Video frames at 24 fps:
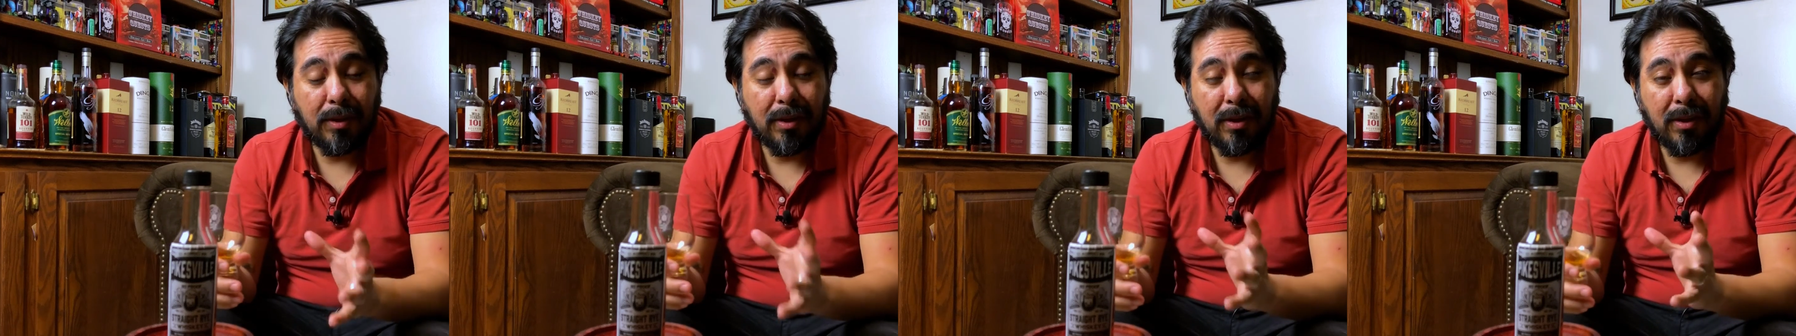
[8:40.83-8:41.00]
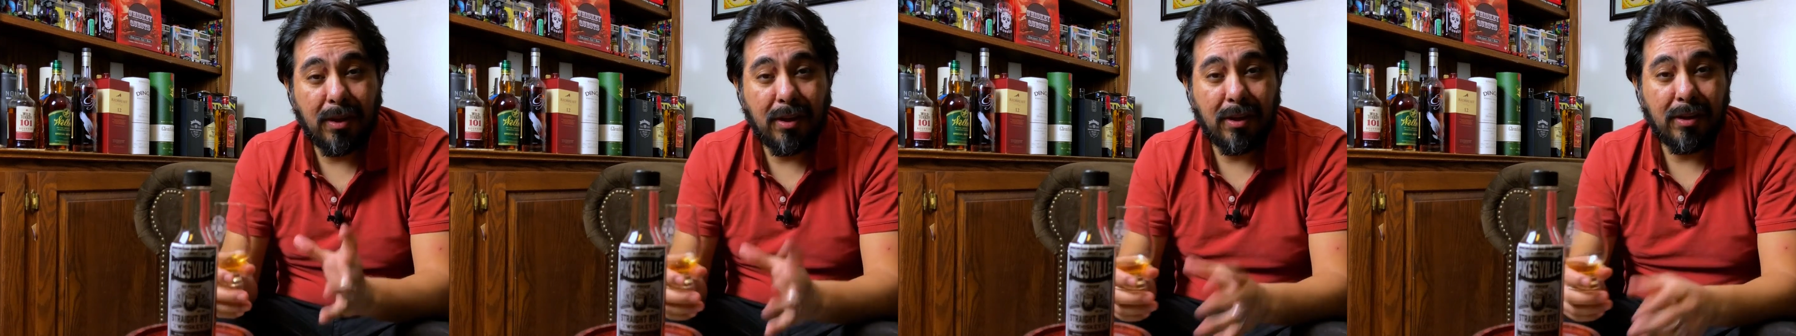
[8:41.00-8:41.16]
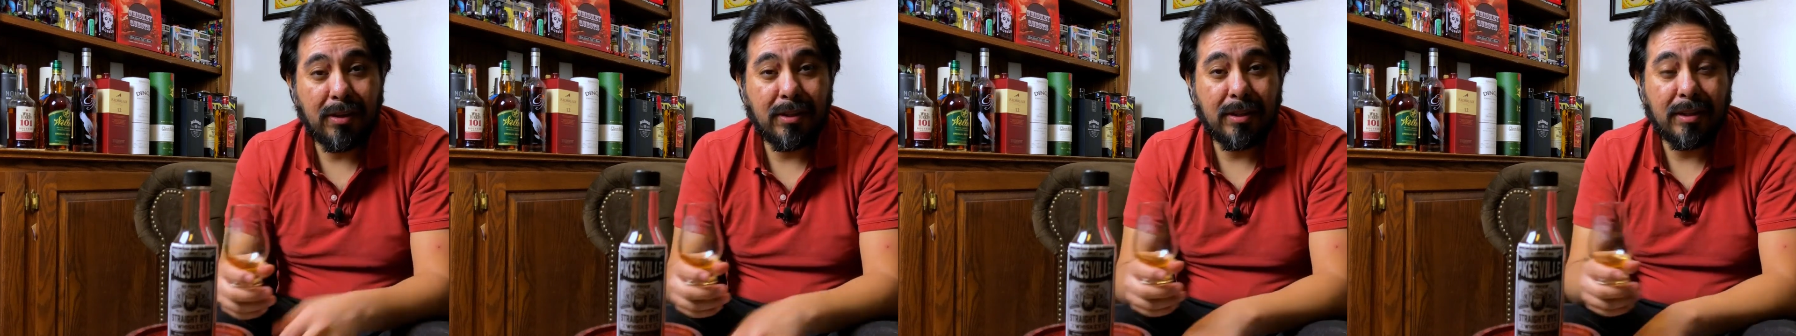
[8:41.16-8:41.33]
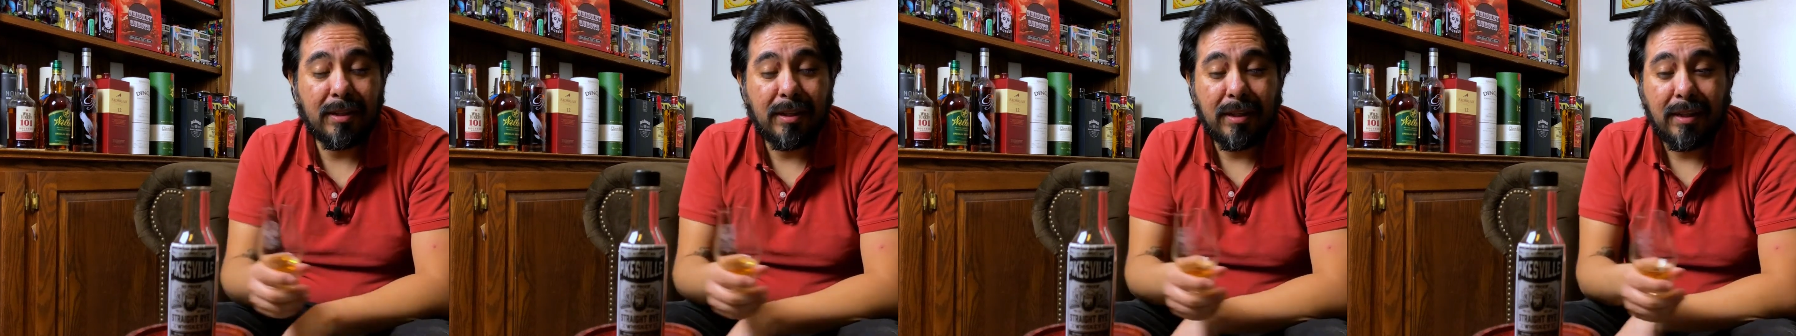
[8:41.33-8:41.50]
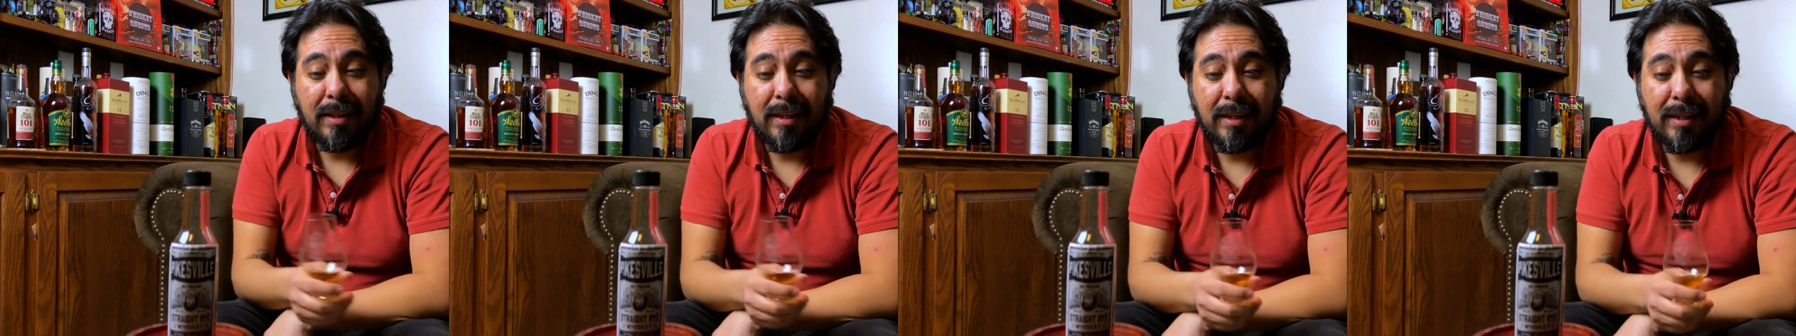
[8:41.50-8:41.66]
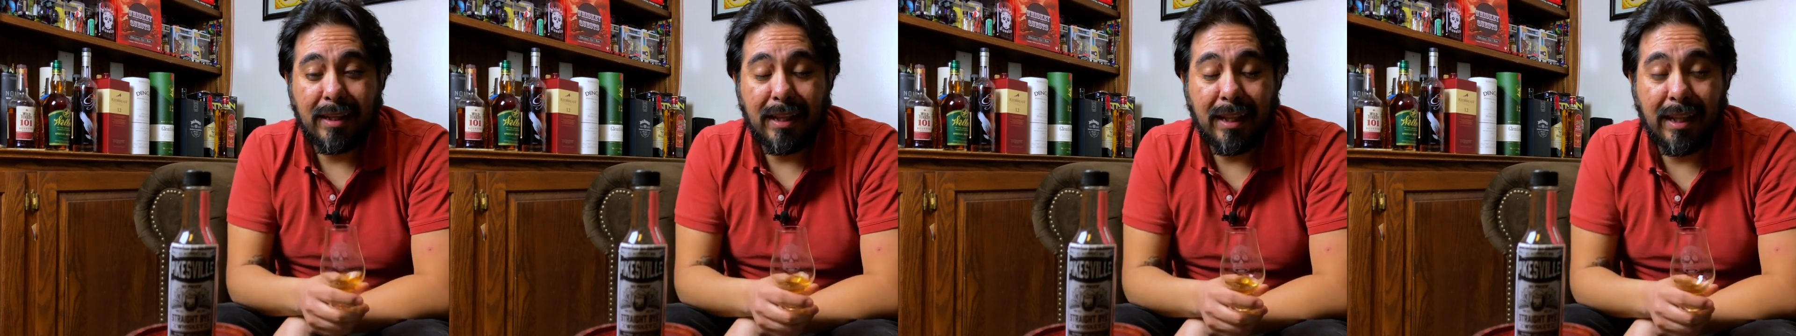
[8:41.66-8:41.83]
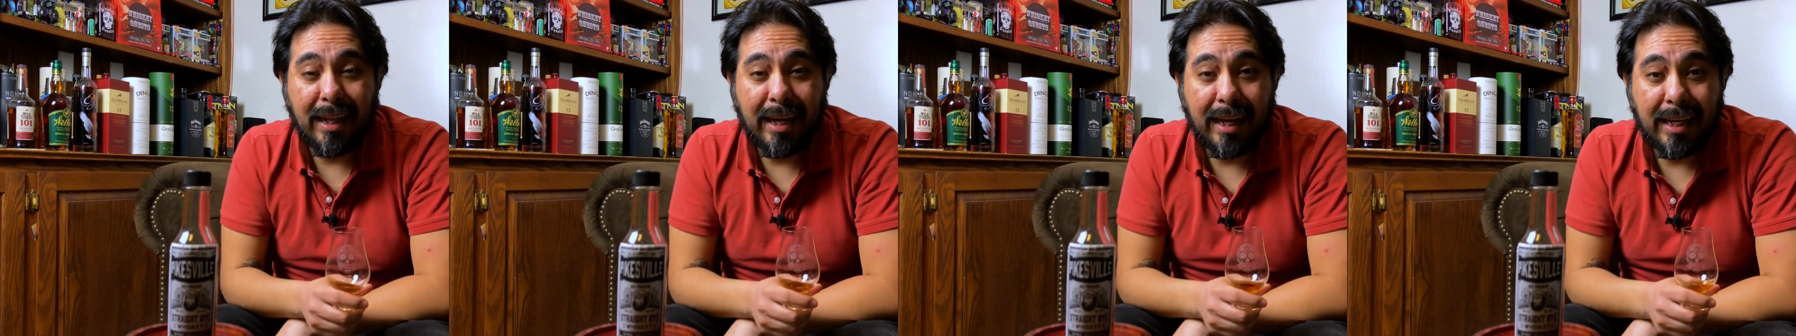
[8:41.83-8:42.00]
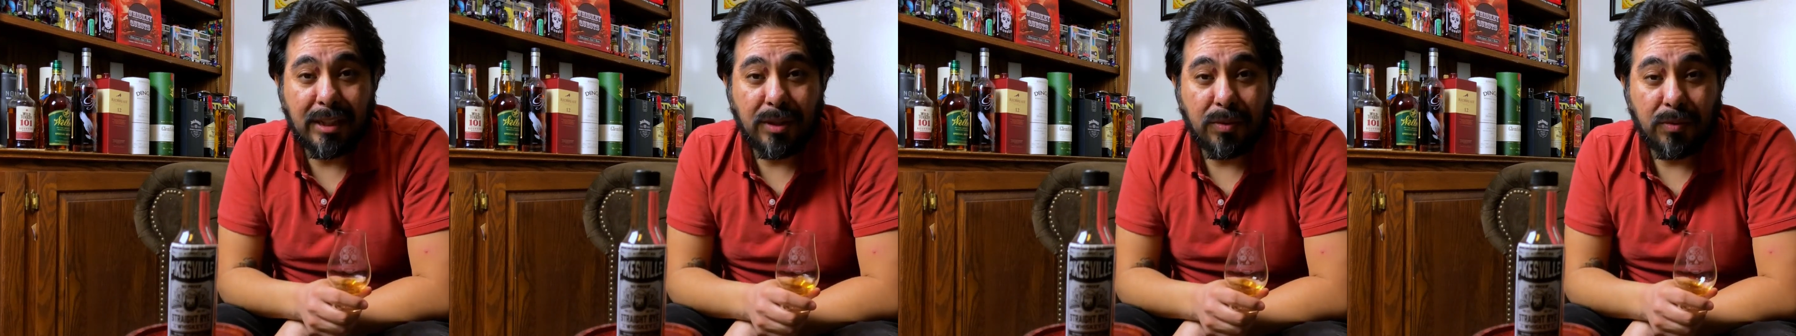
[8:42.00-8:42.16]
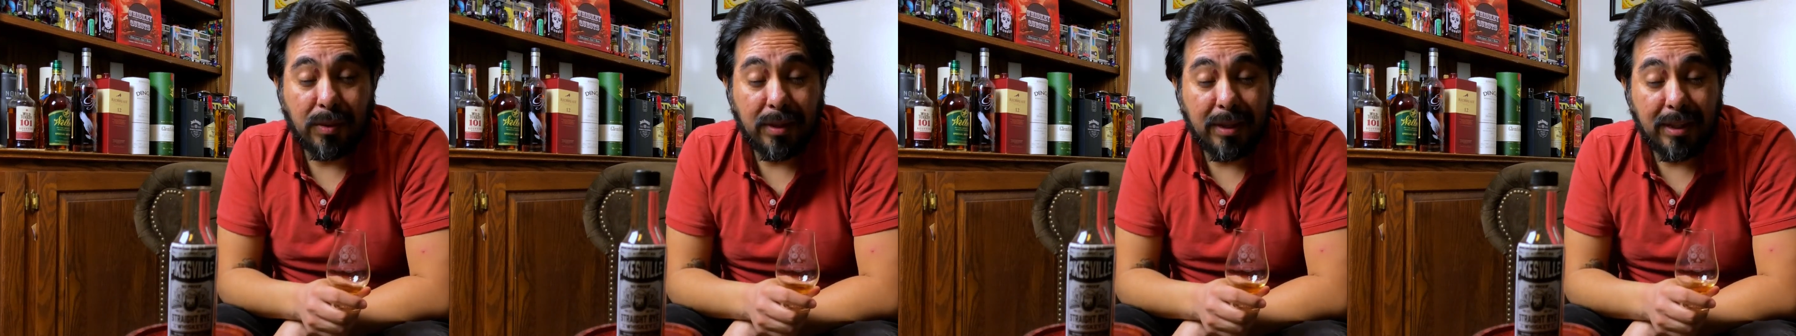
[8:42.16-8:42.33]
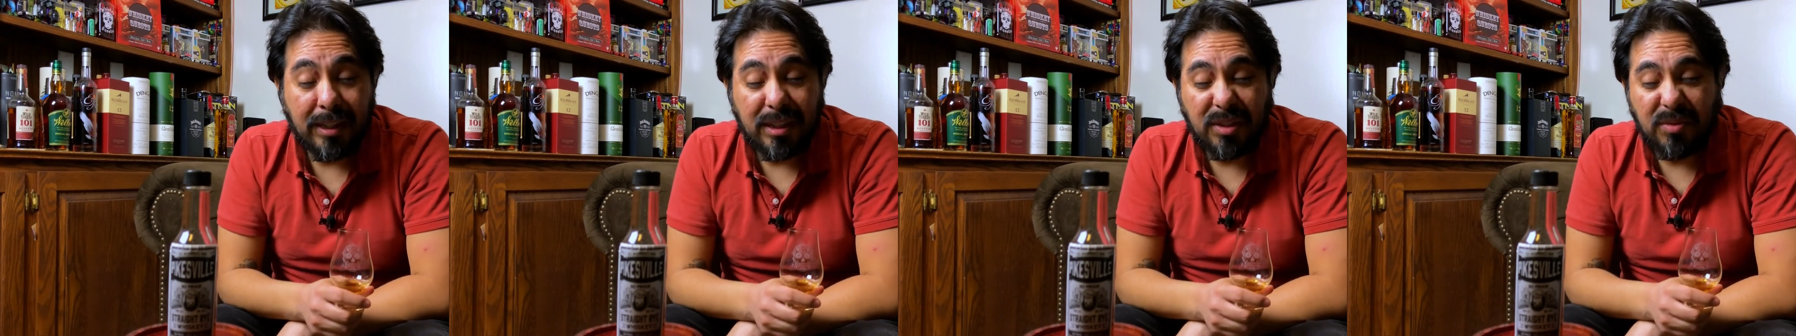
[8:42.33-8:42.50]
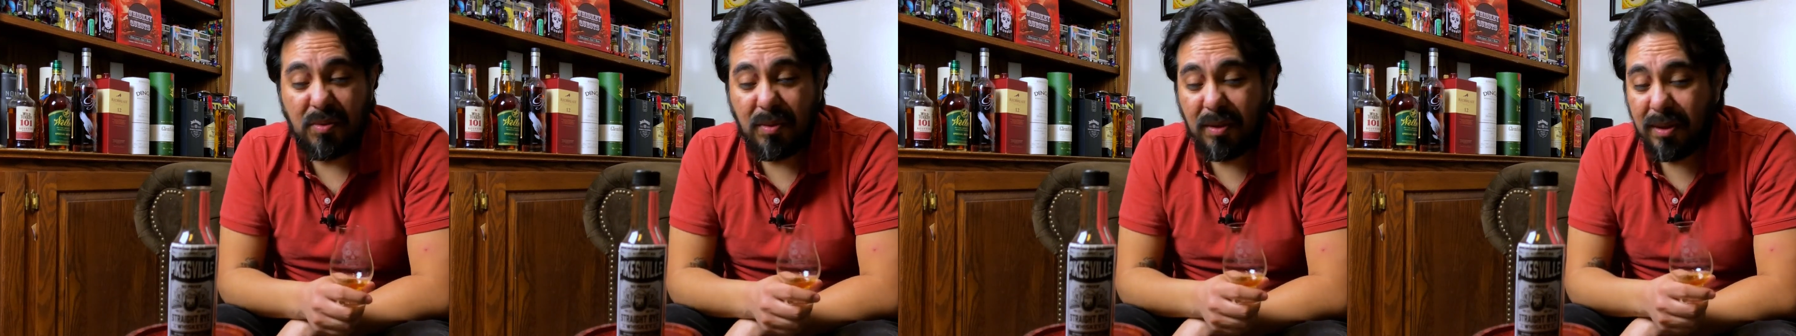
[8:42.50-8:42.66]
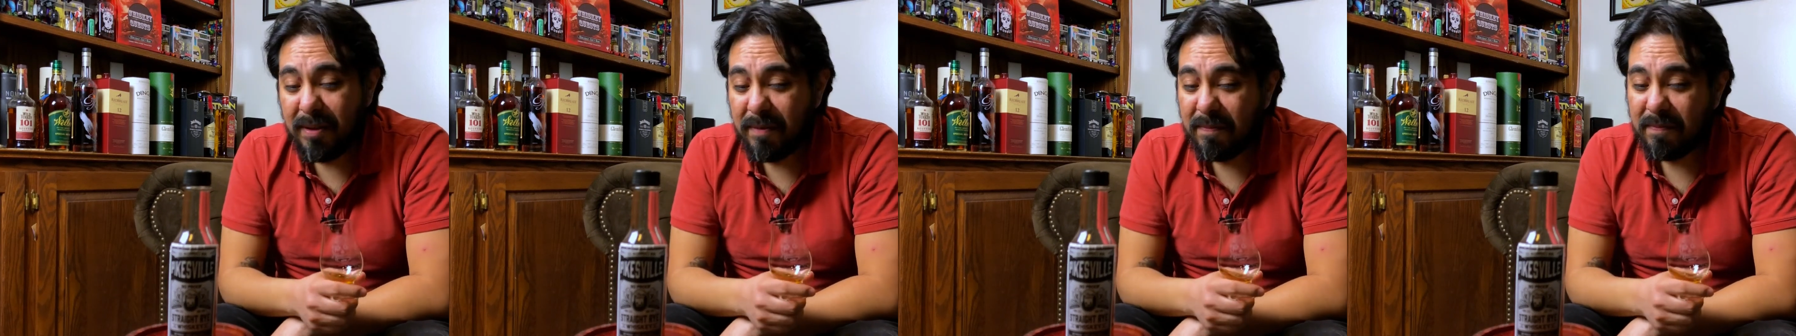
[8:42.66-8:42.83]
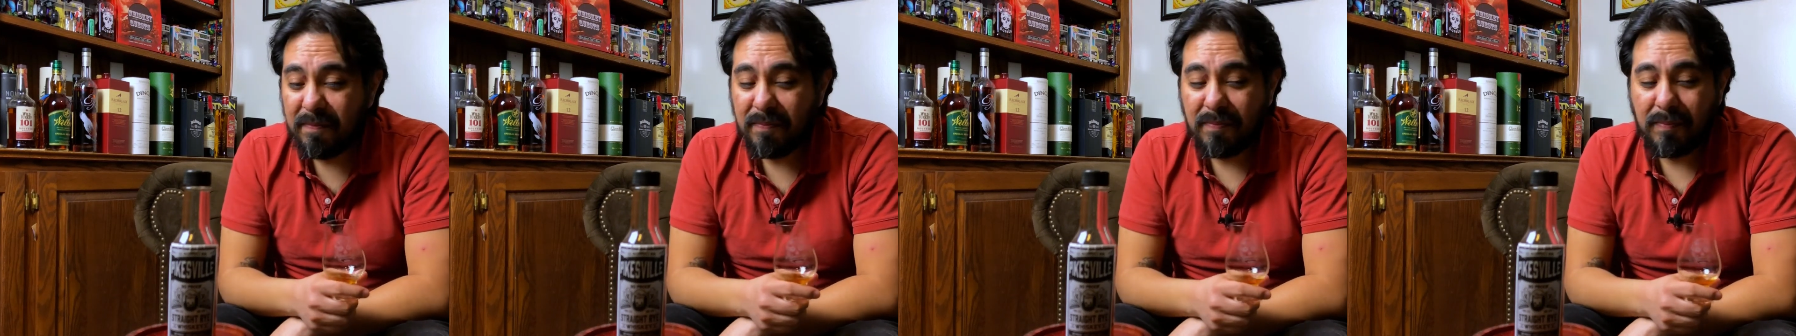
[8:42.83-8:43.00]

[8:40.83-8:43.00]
along the lines with this one.